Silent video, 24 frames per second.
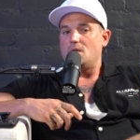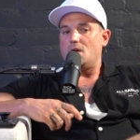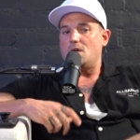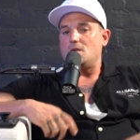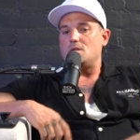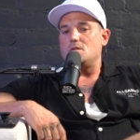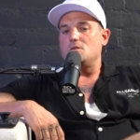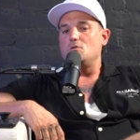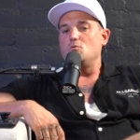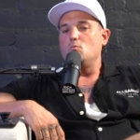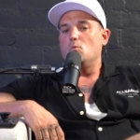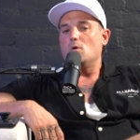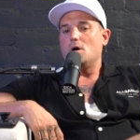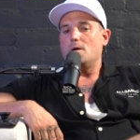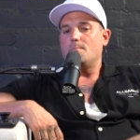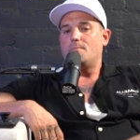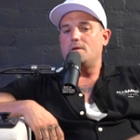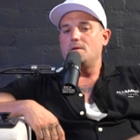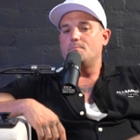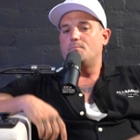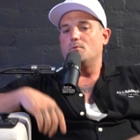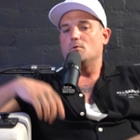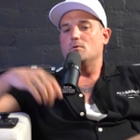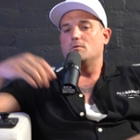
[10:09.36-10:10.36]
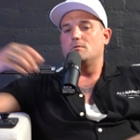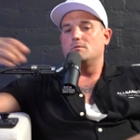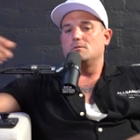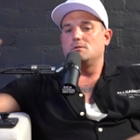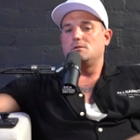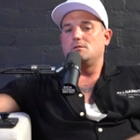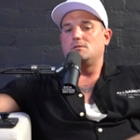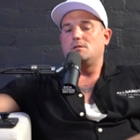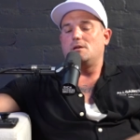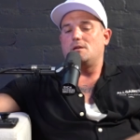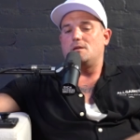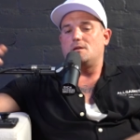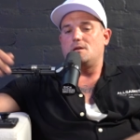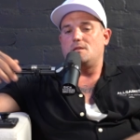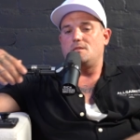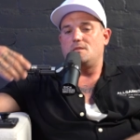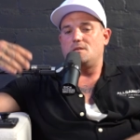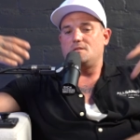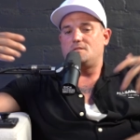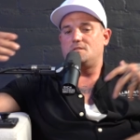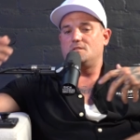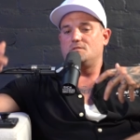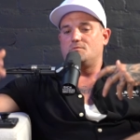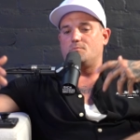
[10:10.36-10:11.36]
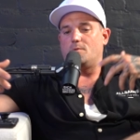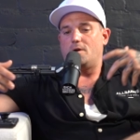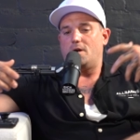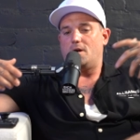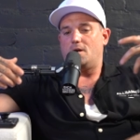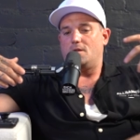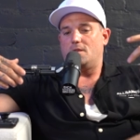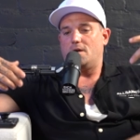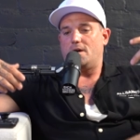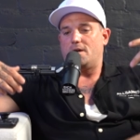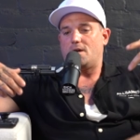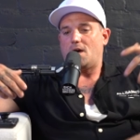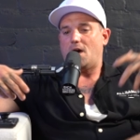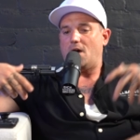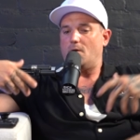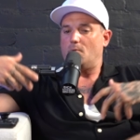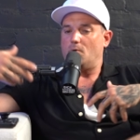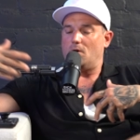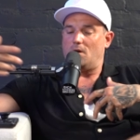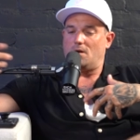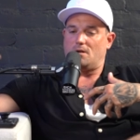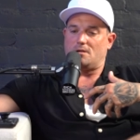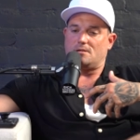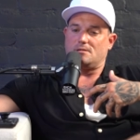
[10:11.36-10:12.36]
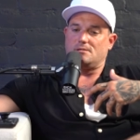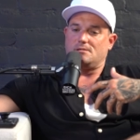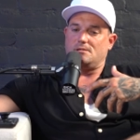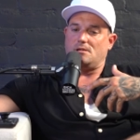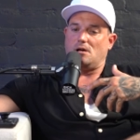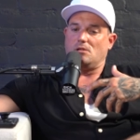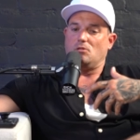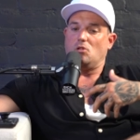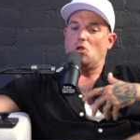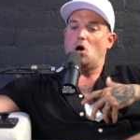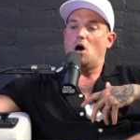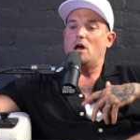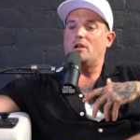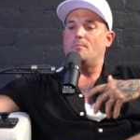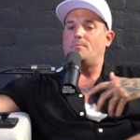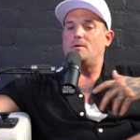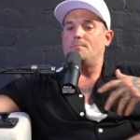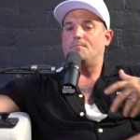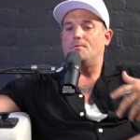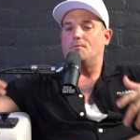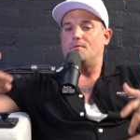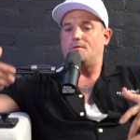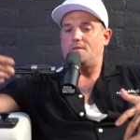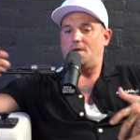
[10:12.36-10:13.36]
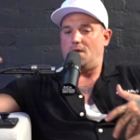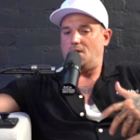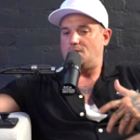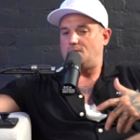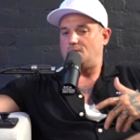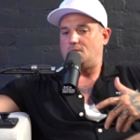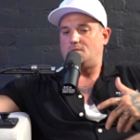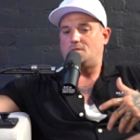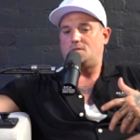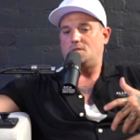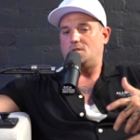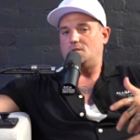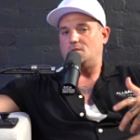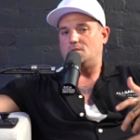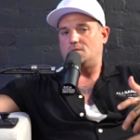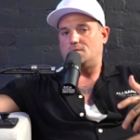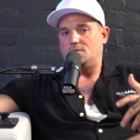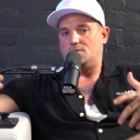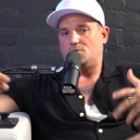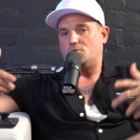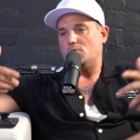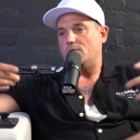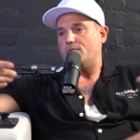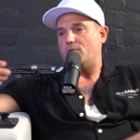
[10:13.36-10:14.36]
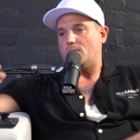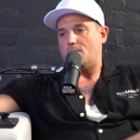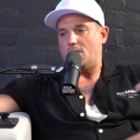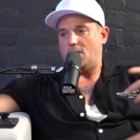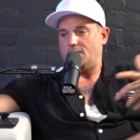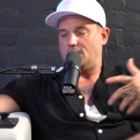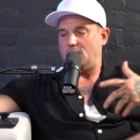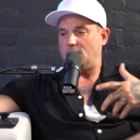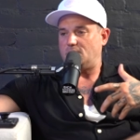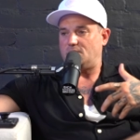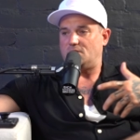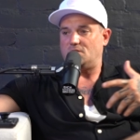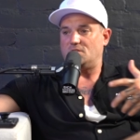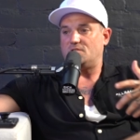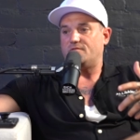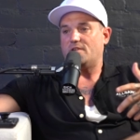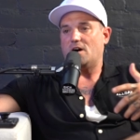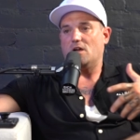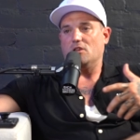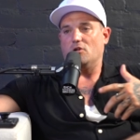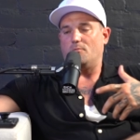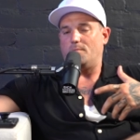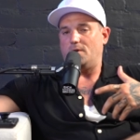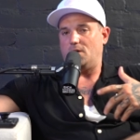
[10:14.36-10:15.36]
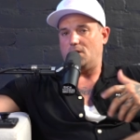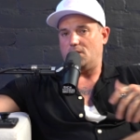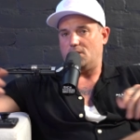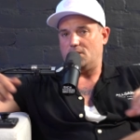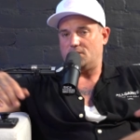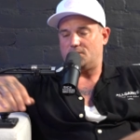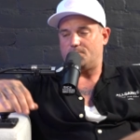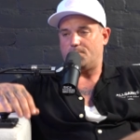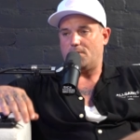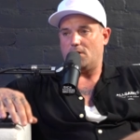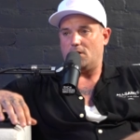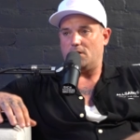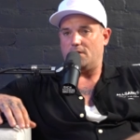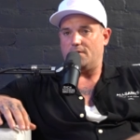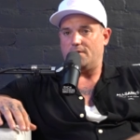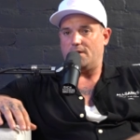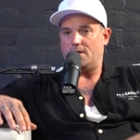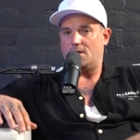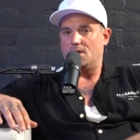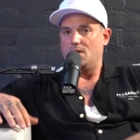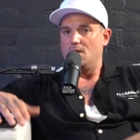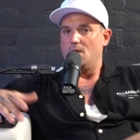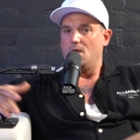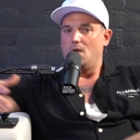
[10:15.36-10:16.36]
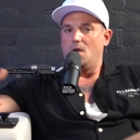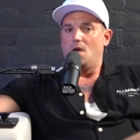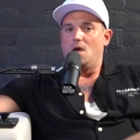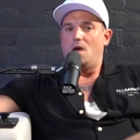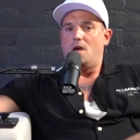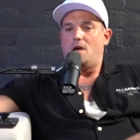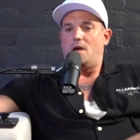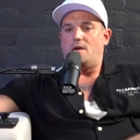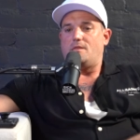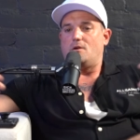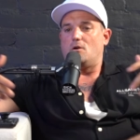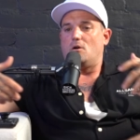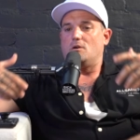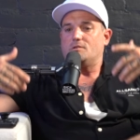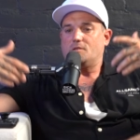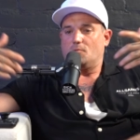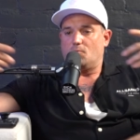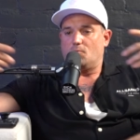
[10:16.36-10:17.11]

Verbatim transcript: Yeah, you want people, like, and this is where, like, I work, a lot of people with agencies and short form content agencies follow me, and it's part of, like, and they're always